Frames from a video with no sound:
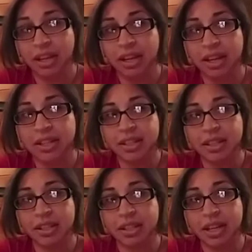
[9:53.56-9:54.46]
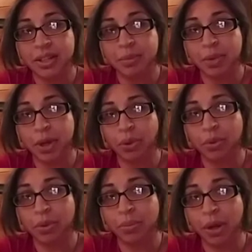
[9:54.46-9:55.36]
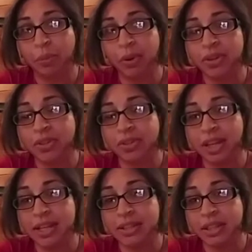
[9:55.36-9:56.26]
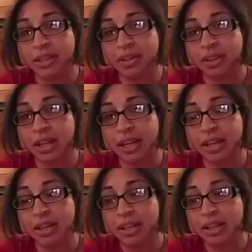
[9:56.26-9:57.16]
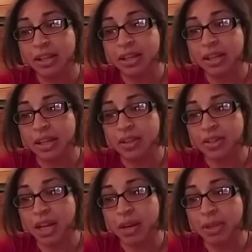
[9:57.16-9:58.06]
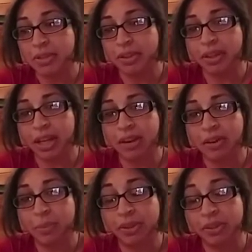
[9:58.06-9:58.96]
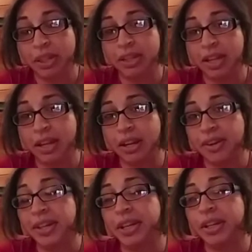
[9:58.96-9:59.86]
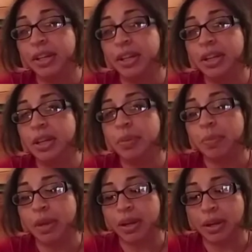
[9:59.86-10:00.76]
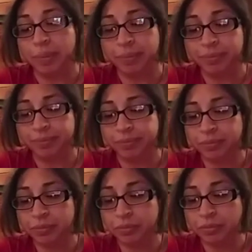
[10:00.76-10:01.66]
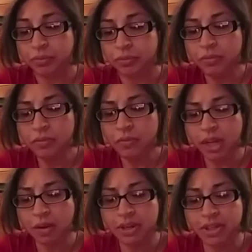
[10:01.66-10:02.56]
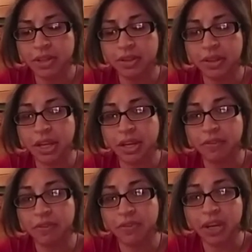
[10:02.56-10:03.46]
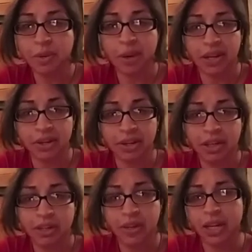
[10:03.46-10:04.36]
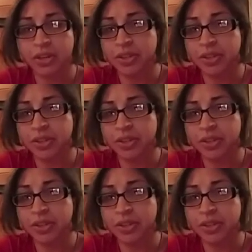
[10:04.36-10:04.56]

as a mother with my own personal case, I know that there's got to be a certain accountability in that area, But I want to tell you that if you've got your binder, you've got your